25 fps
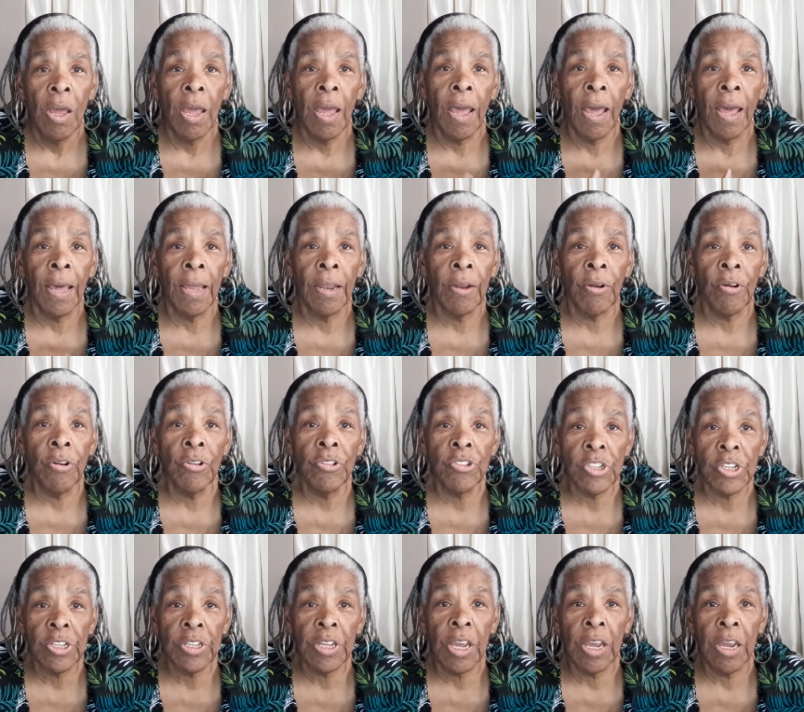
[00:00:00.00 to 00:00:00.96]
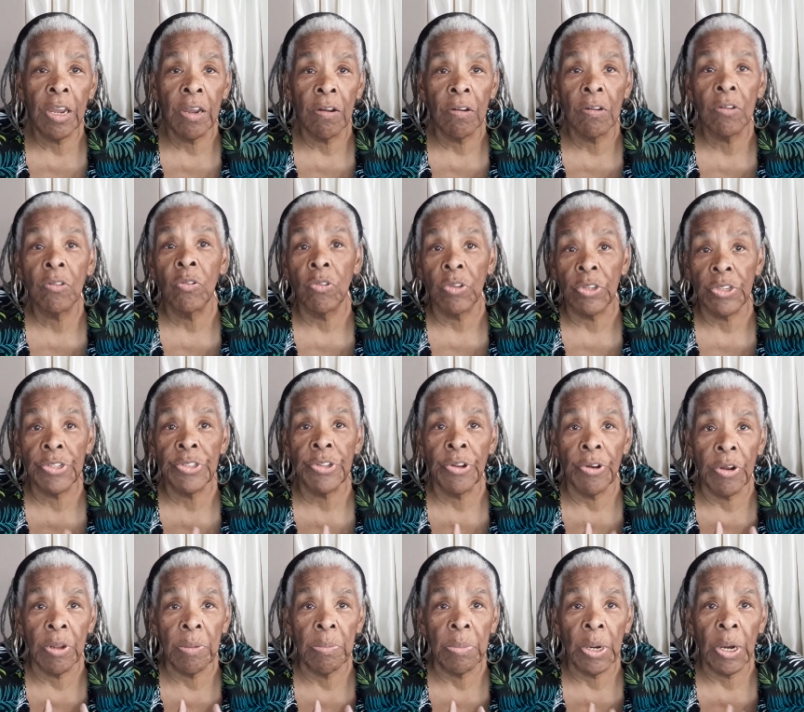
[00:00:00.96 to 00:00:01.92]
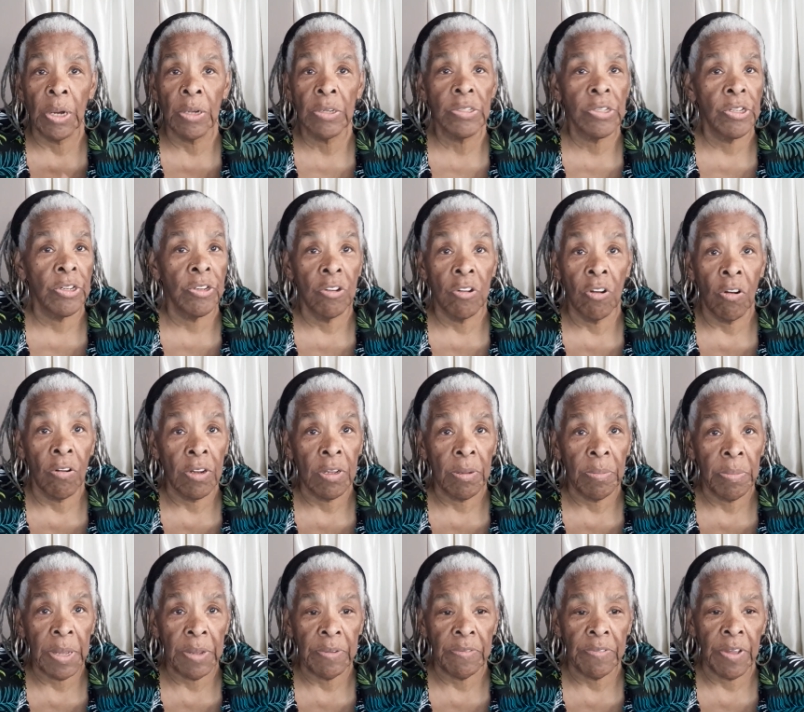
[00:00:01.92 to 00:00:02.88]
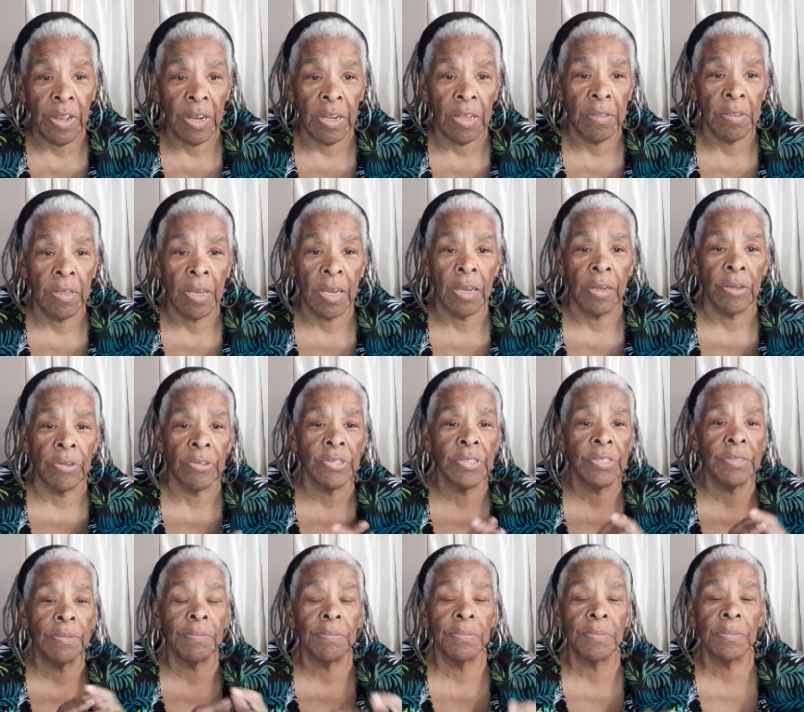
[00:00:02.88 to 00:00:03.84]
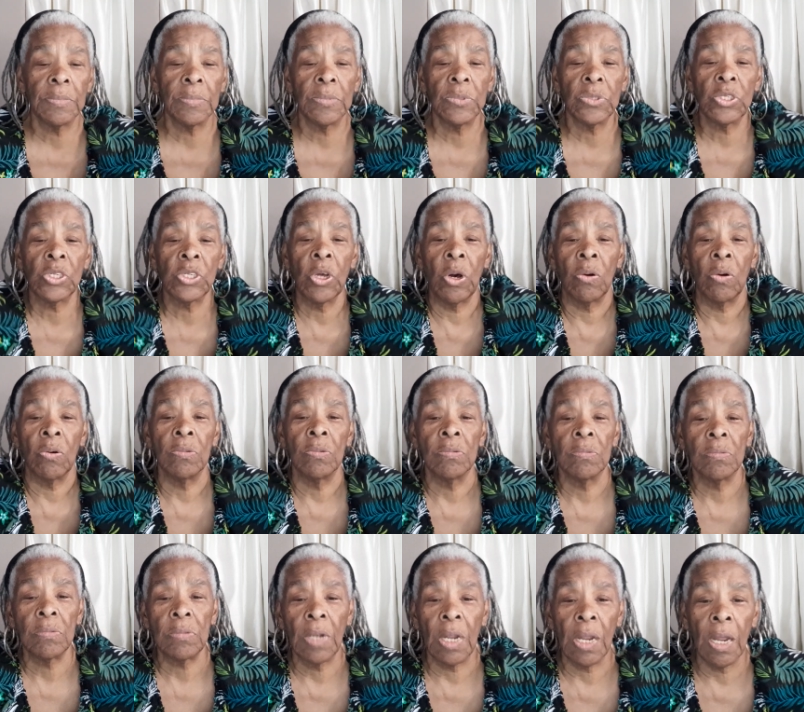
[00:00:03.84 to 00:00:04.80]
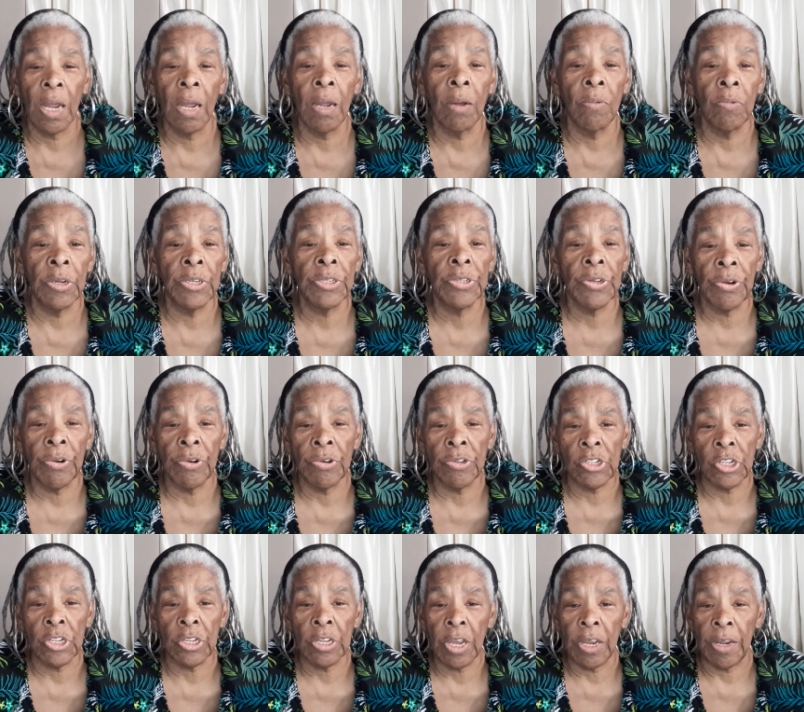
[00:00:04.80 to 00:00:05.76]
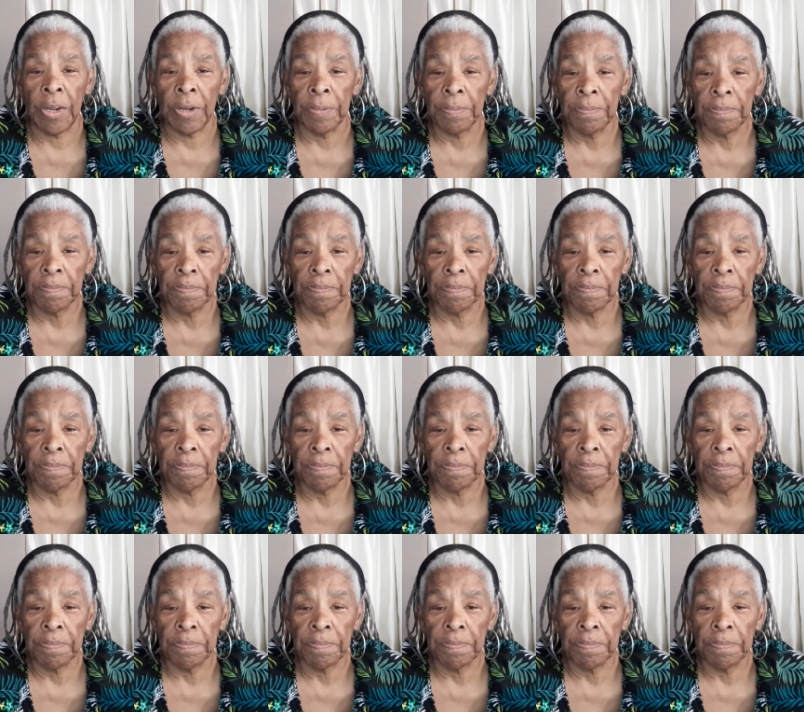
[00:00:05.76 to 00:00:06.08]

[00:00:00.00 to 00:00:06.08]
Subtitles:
At urgent care, it costs $30 and you don't have to pay for anything else. So I went to urgent care.